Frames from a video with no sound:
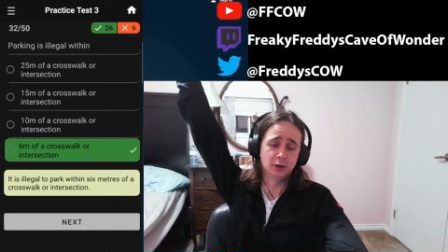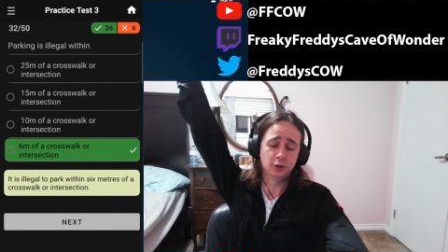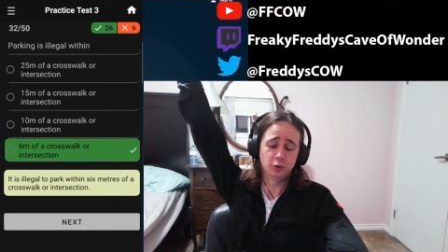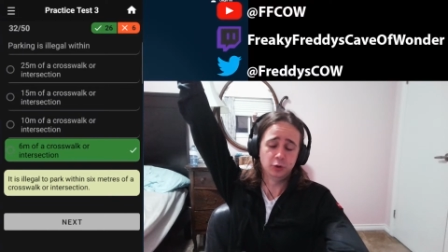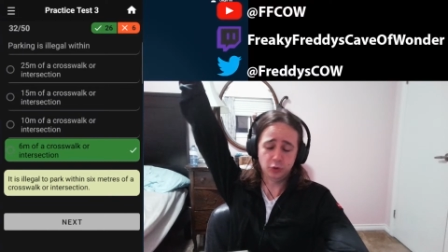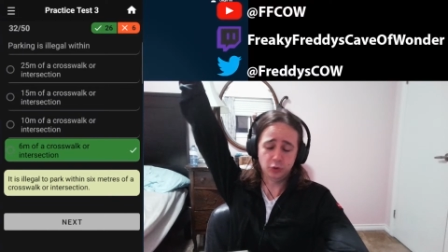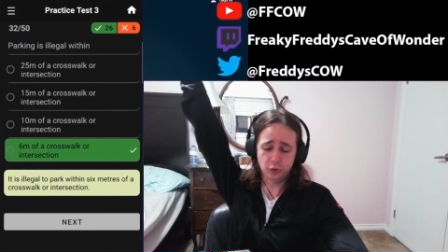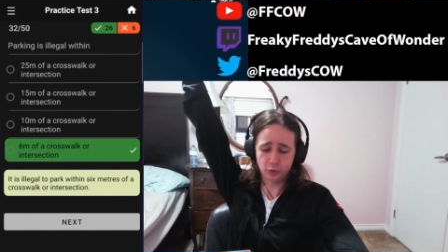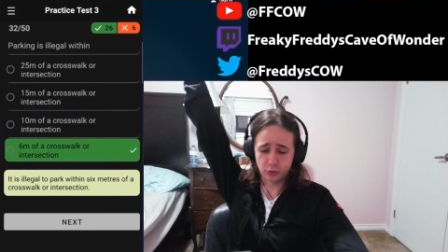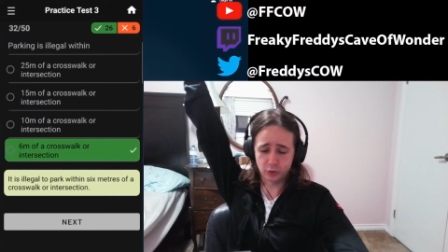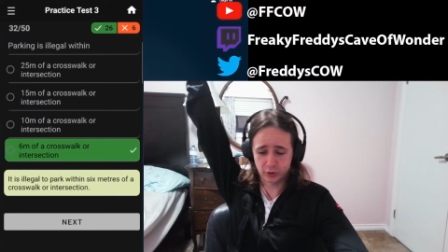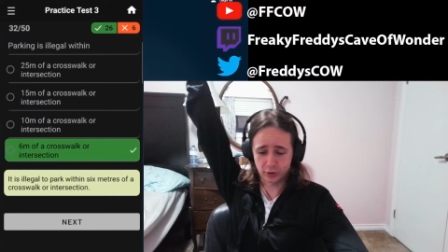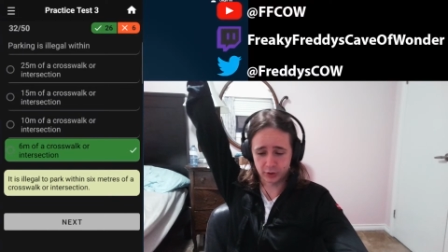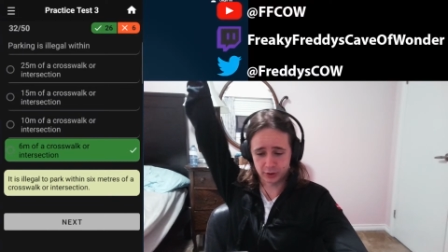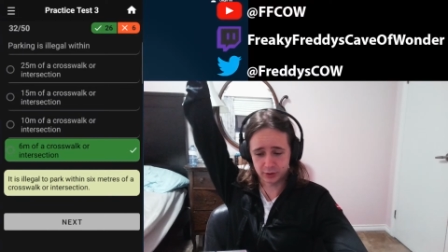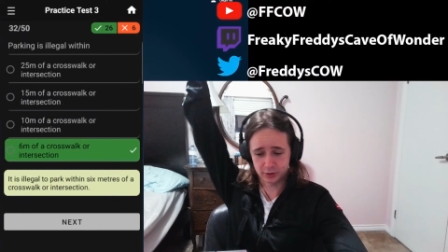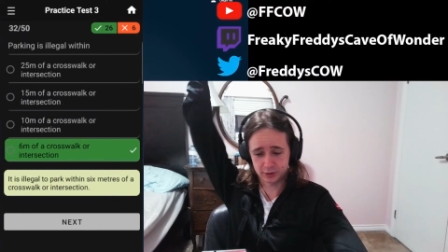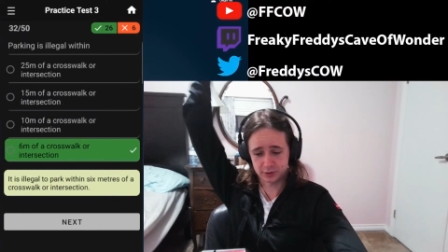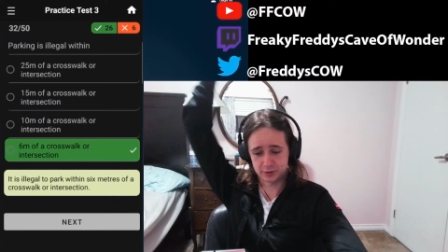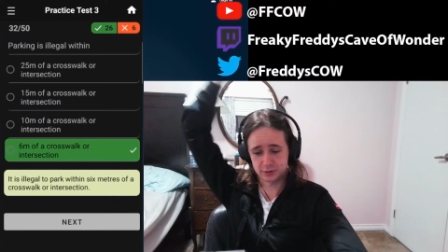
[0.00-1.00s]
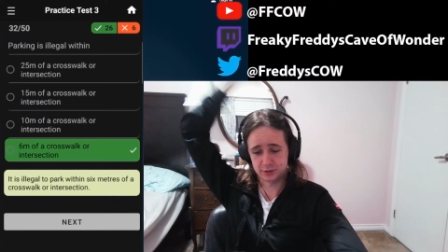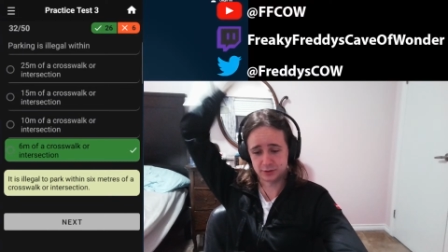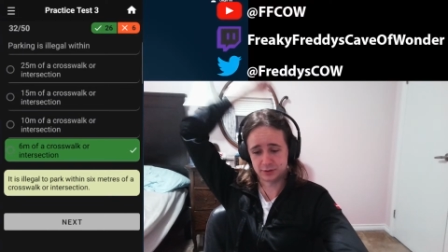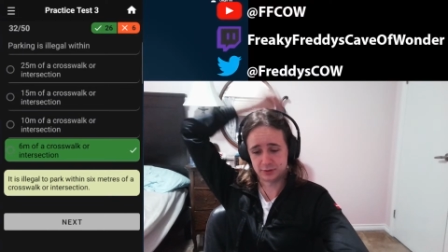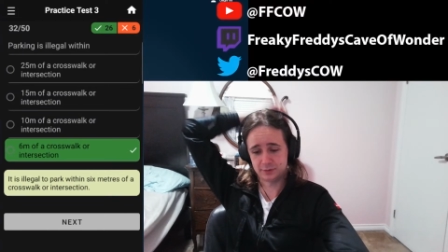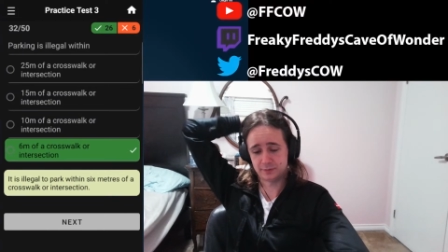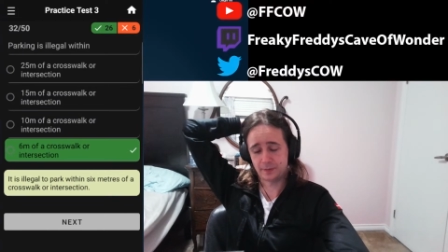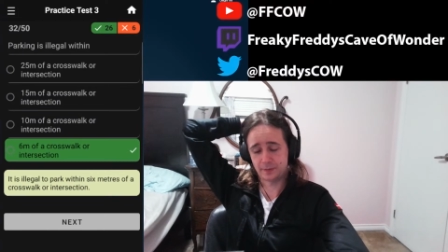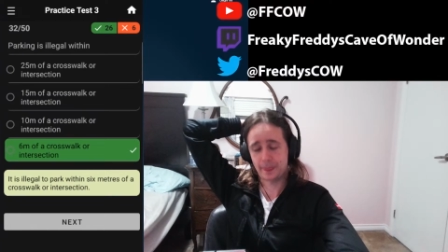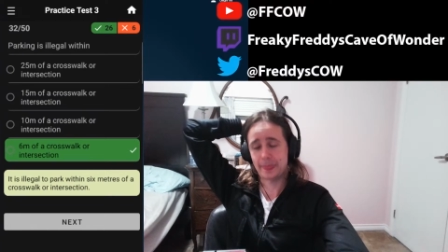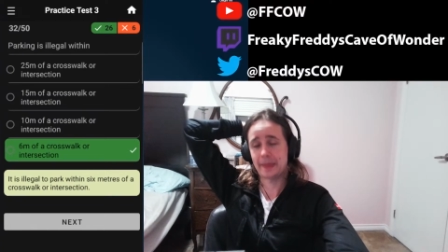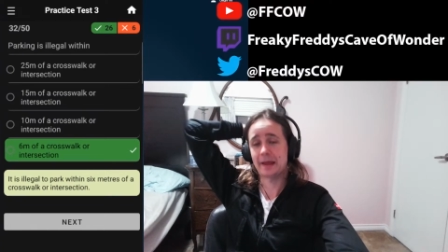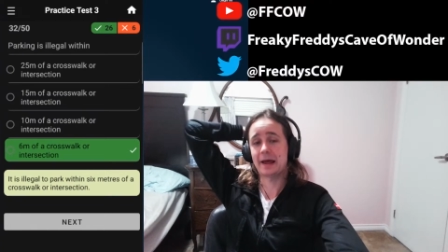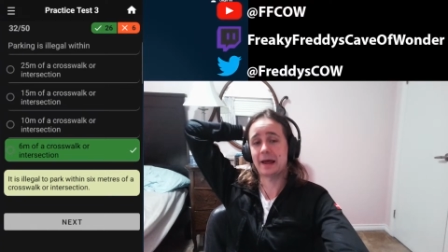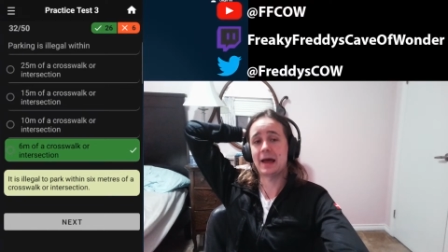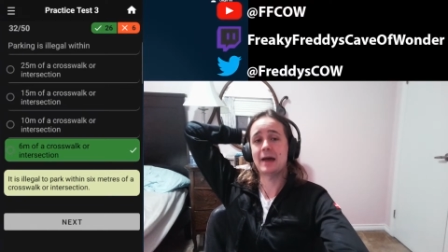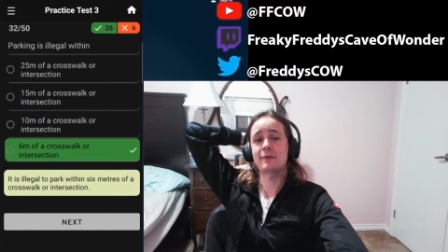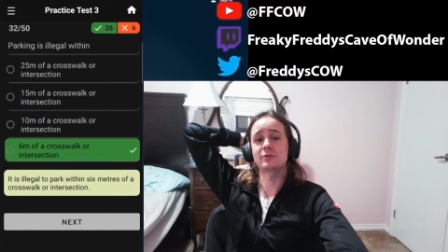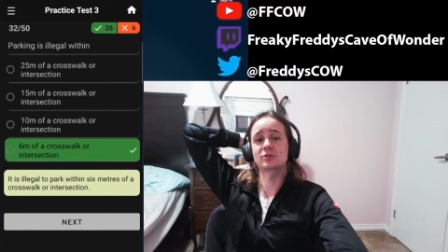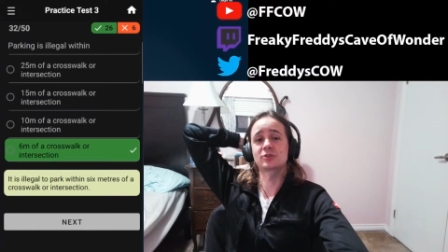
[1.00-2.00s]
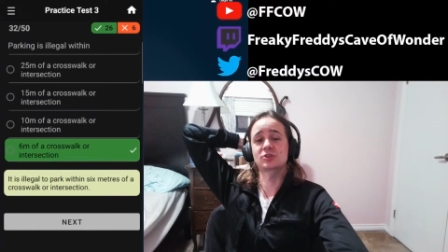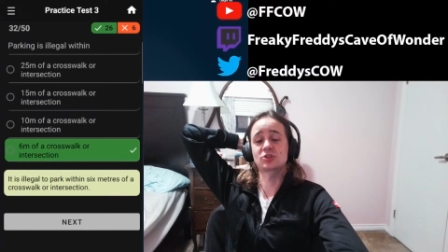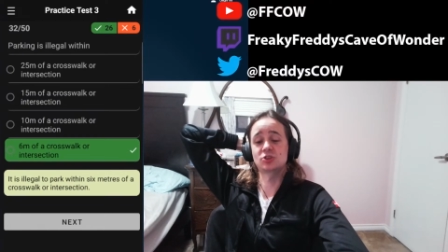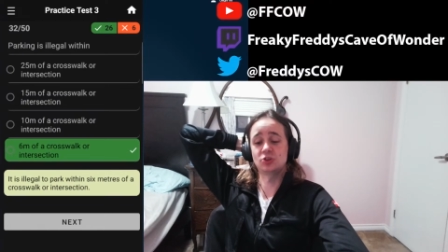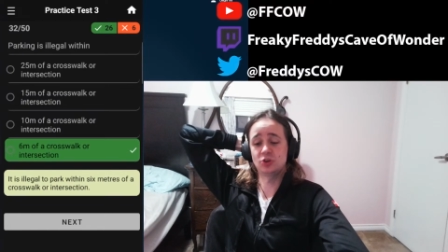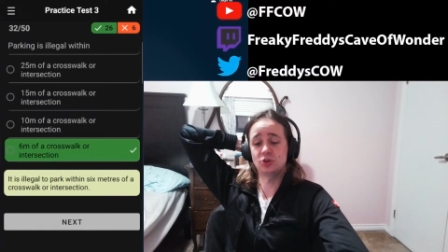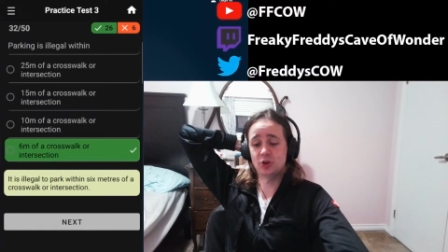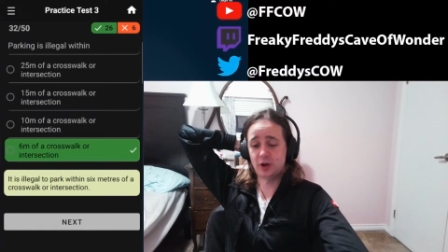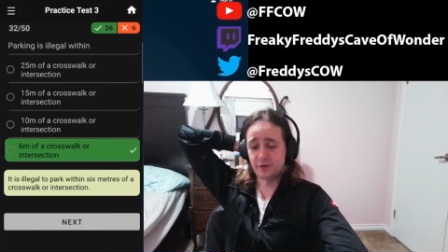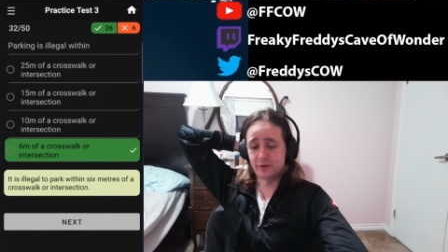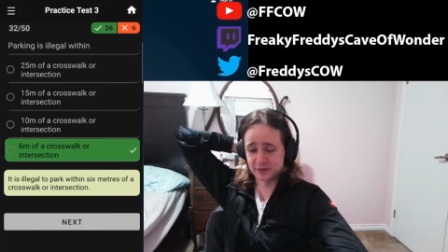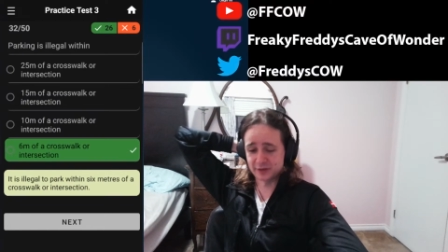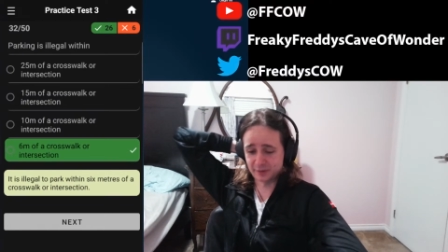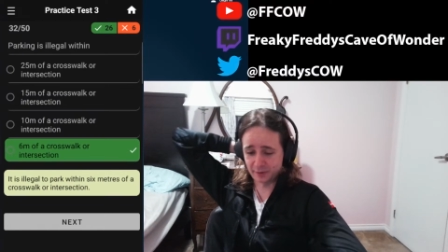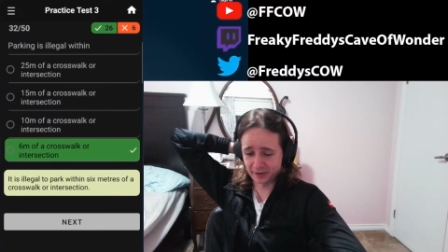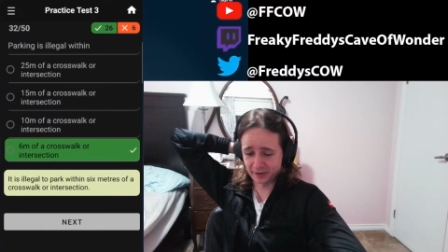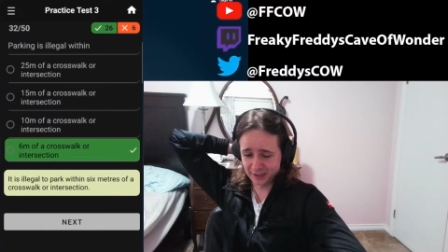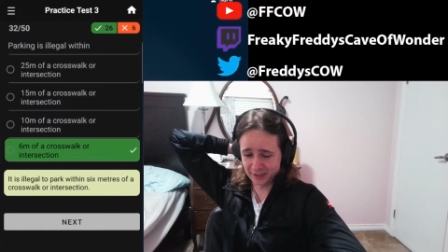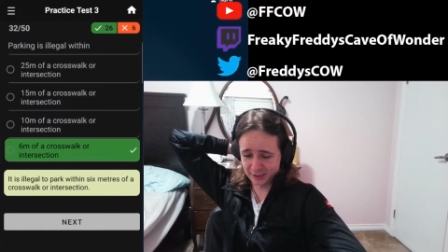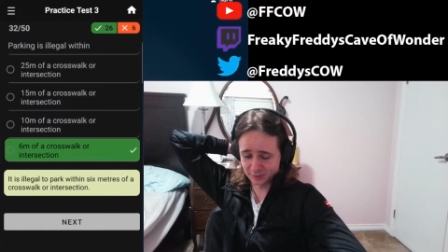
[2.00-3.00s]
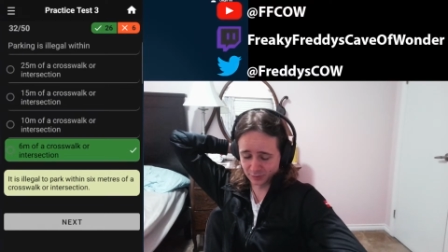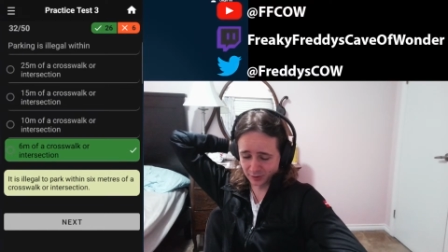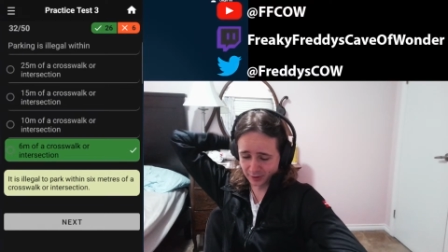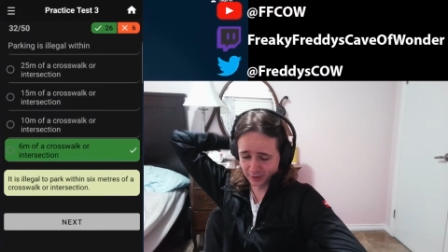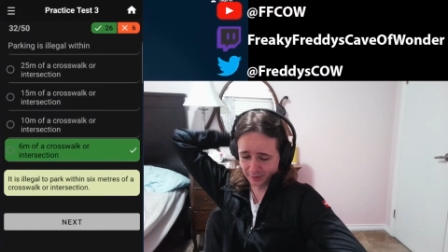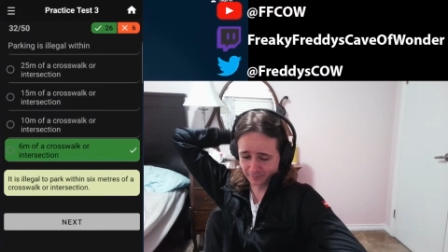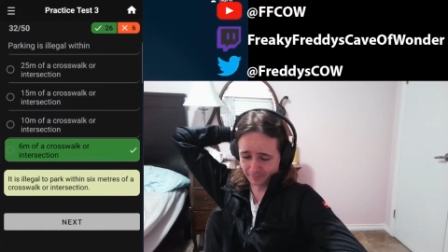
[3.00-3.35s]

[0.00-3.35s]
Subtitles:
Woo! I was nervous about this one.